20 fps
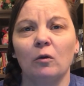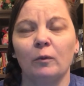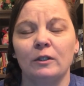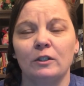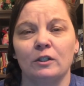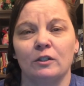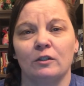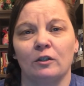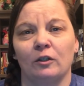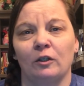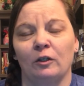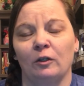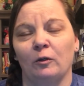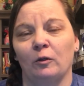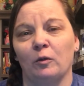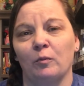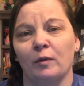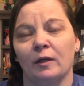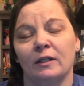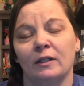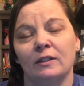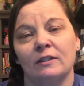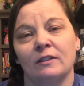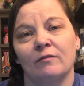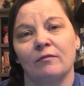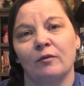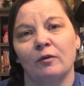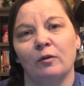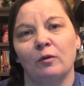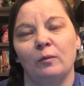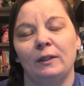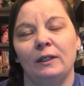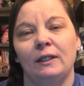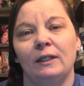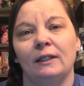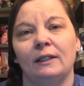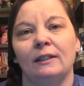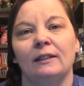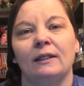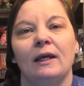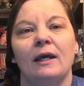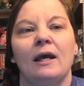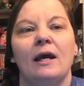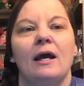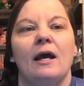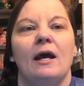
we just are going to go to Branson for the weekend.